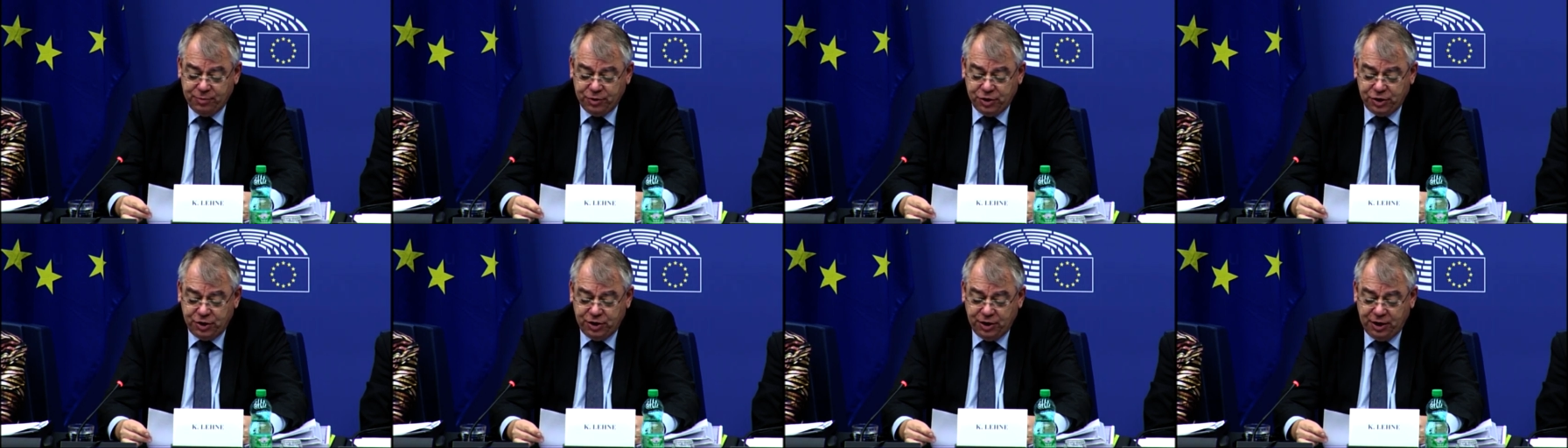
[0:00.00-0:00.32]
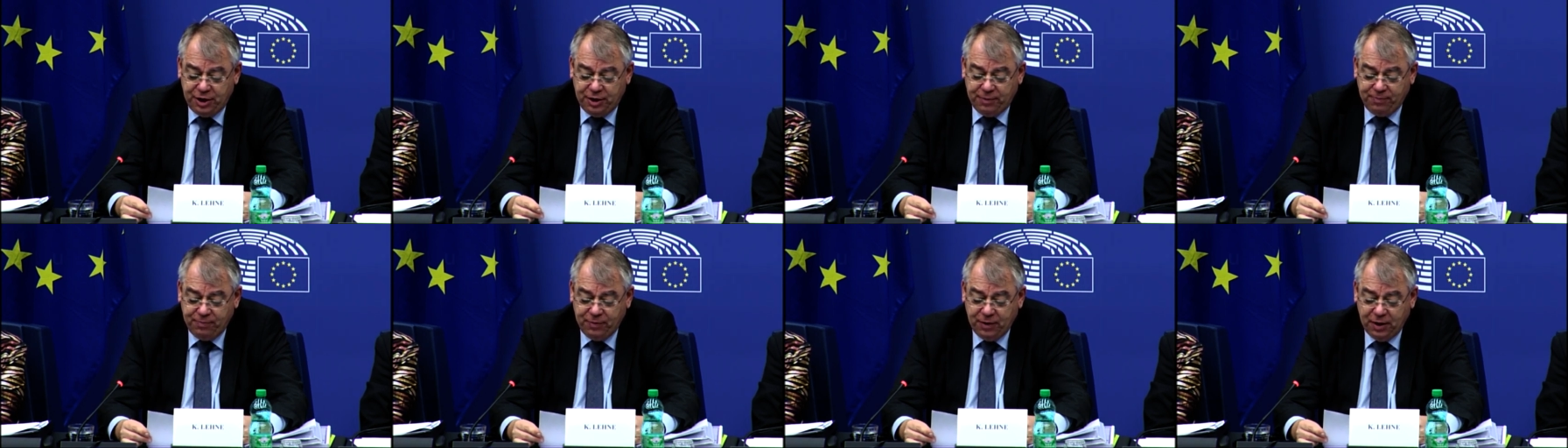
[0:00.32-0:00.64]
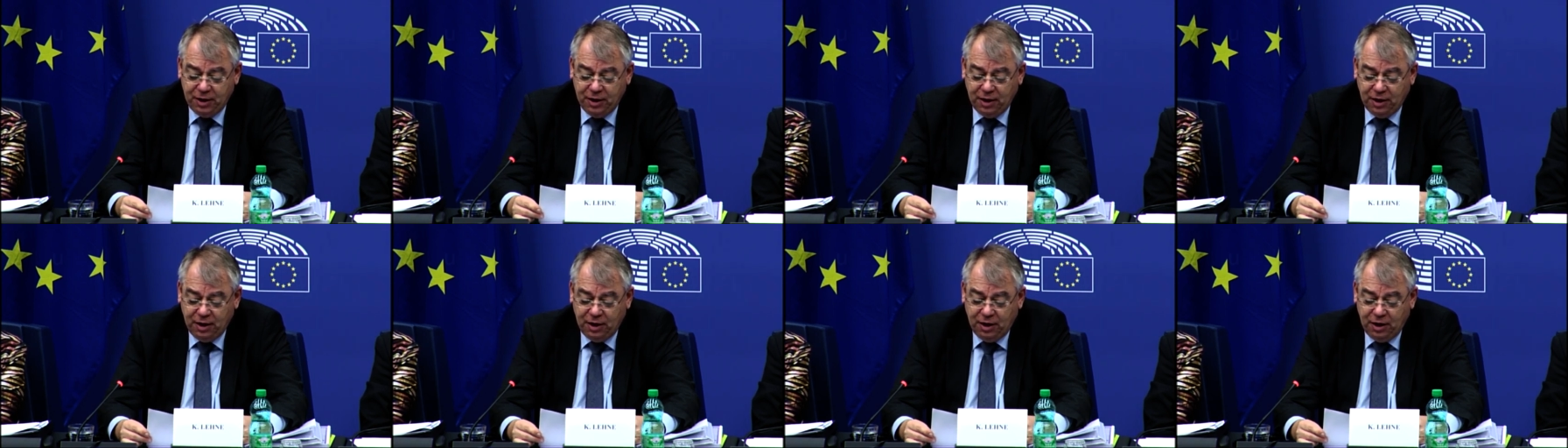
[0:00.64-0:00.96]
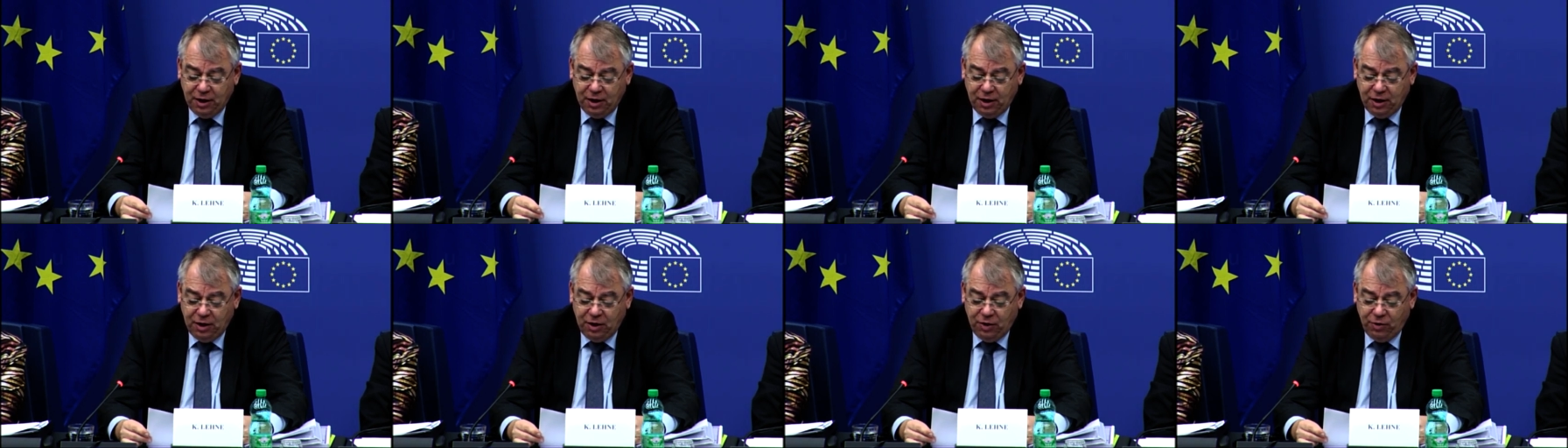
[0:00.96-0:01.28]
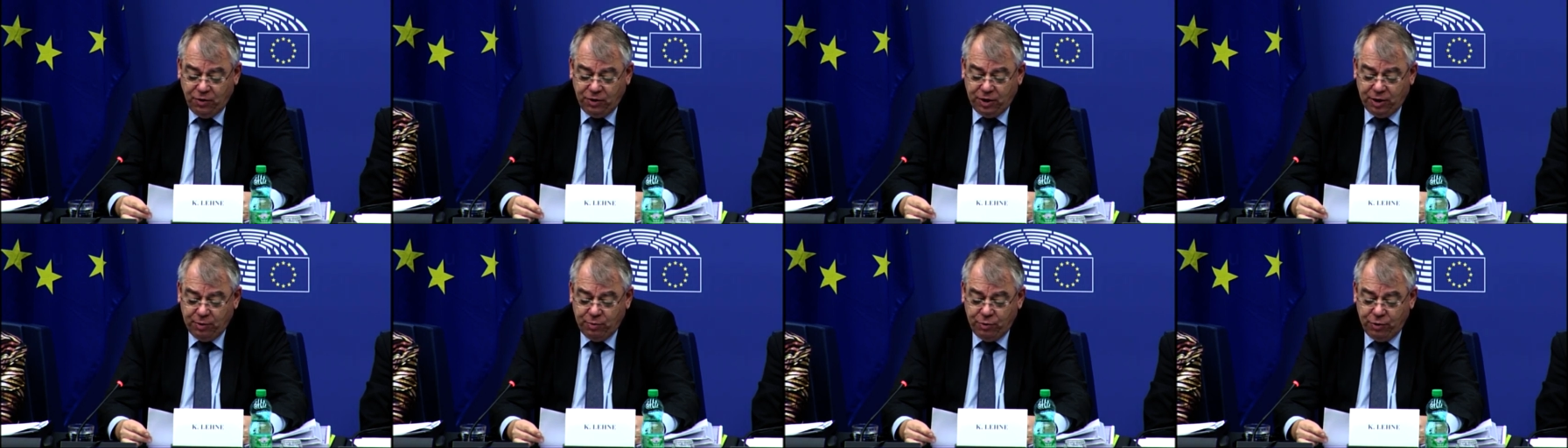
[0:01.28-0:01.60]
make it clearer
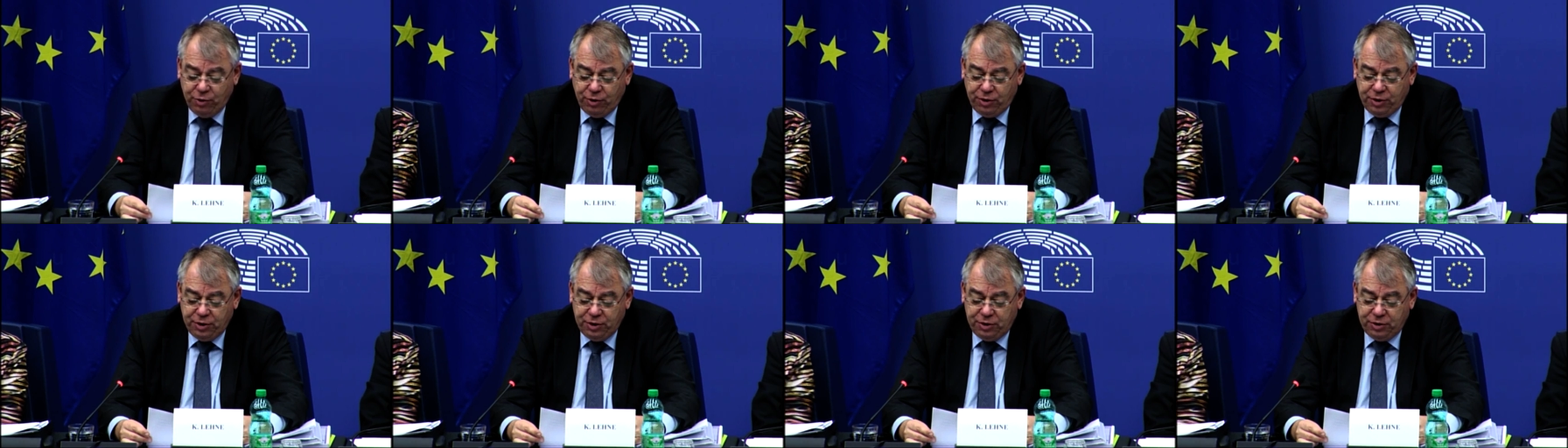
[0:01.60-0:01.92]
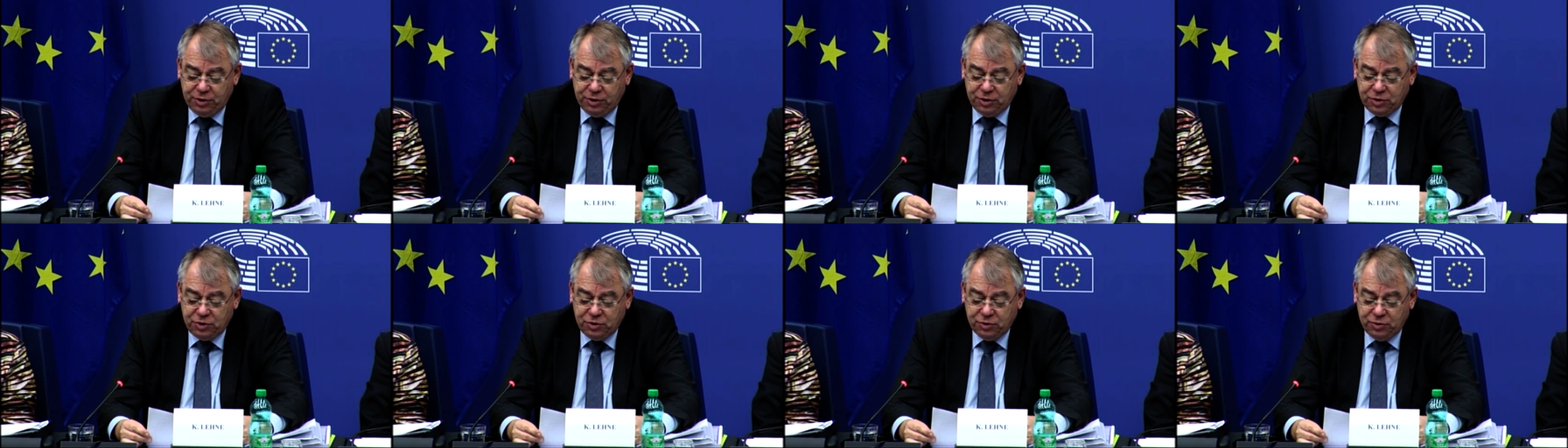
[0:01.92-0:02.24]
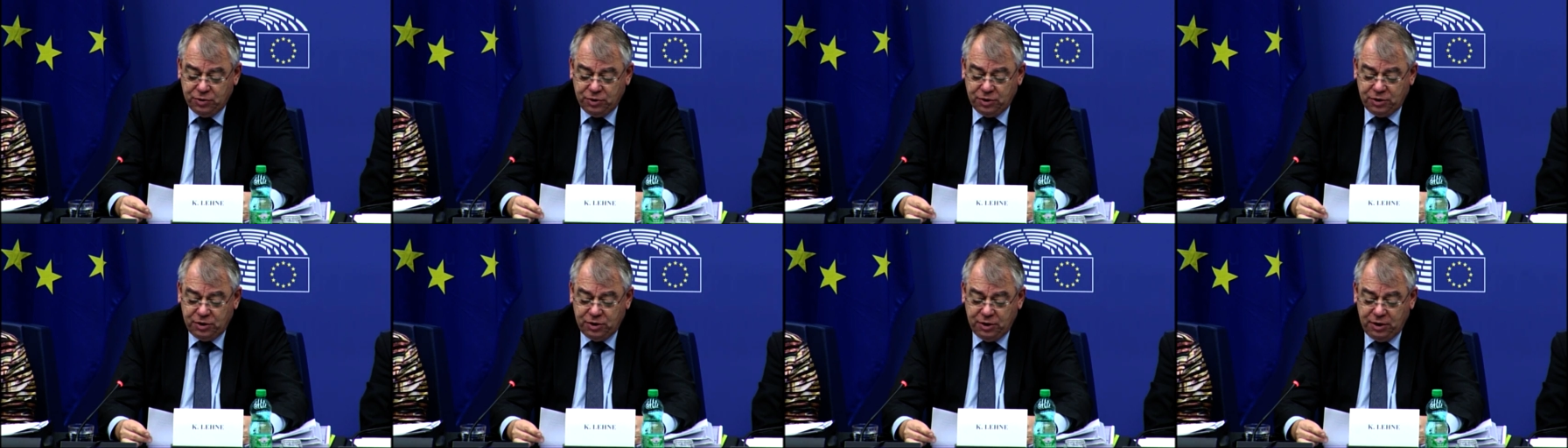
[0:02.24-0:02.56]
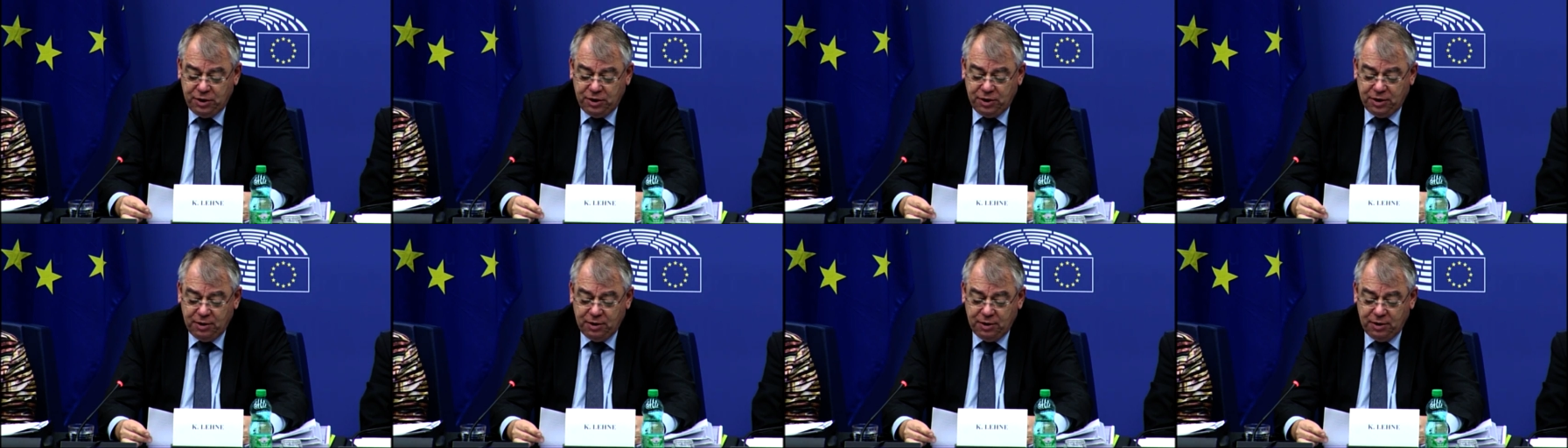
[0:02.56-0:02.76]
where there are deficiencies,